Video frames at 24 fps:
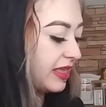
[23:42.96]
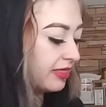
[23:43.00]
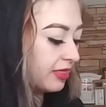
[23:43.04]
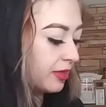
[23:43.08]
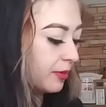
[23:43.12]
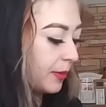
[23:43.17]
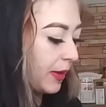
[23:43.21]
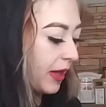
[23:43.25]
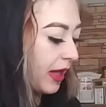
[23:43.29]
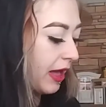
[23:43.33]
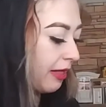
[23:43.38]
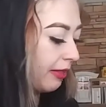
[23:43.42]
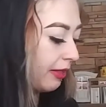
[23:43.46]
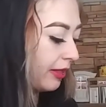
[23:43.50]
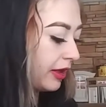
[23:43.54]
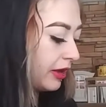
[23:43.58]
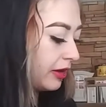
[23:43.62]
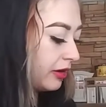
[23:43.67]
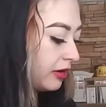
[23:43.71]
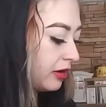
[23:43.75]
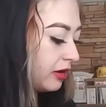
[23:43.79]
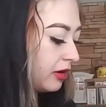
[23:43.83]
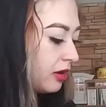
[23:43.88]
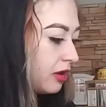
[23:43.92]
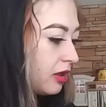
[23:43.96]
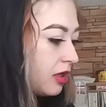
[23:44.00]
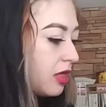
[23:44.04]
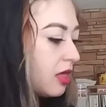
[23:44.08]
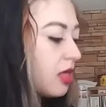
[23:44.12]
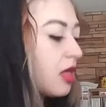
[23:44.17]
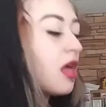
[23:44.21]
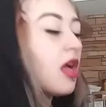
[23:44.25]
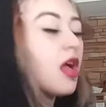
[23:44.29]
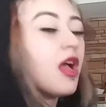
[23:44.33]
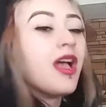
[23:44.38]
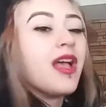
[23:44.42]
in the palette.
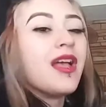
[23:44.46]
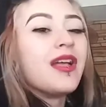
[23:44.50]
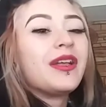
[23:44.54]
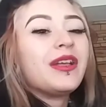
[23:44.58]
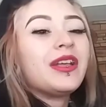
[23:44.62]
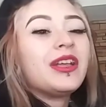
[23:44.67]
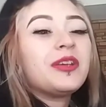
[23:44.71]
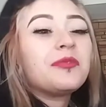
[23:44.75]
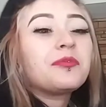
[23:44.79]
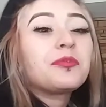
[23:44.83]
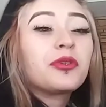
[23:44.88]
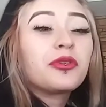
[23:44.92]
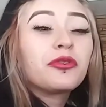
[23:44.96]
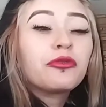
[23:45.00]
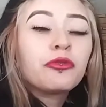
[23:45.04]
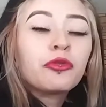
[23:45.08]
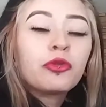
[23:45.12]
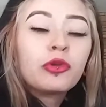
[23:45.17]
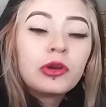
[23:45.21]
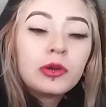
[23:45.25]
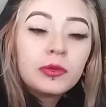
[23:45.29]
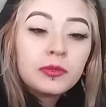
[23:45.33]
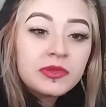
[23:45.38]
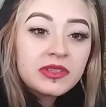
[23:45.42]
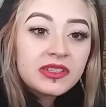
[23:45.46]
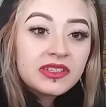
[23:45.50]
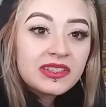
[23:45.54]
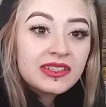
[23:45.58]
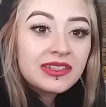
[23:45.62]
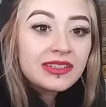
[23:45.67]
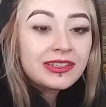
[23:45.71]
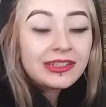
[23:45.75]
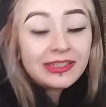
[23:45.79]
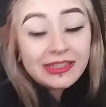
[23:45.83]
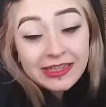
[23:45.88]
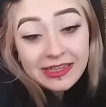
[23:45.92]
It performs
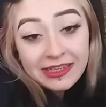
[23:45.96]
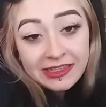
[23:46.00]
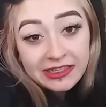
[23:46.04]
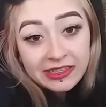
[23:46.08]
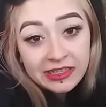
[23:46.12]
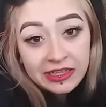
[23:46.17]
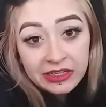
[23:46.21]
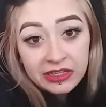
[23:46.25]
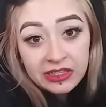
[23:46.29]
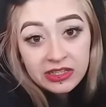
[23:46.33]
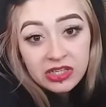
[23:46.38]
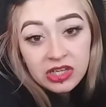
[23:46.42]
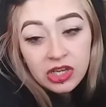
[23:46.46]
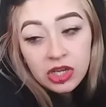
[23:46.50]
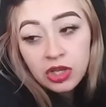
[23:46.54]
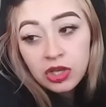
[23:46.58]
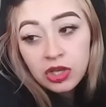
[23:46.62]
decent.